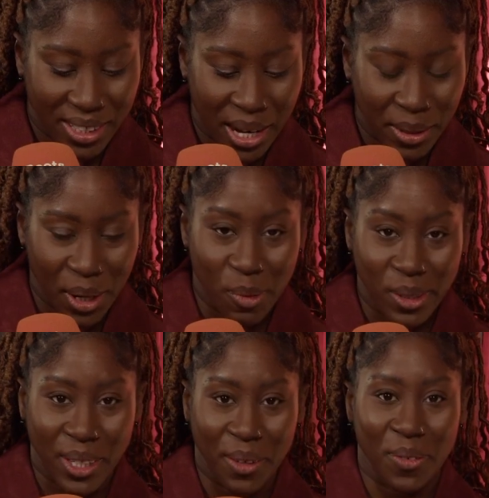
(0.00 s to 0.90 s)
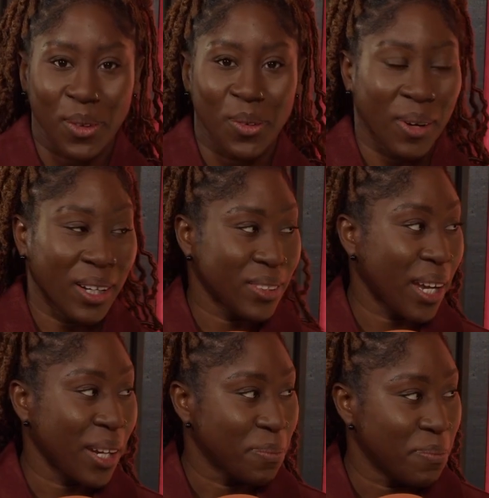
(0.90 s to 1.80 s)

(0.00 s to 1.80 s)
I'm going Russo for an all-round game.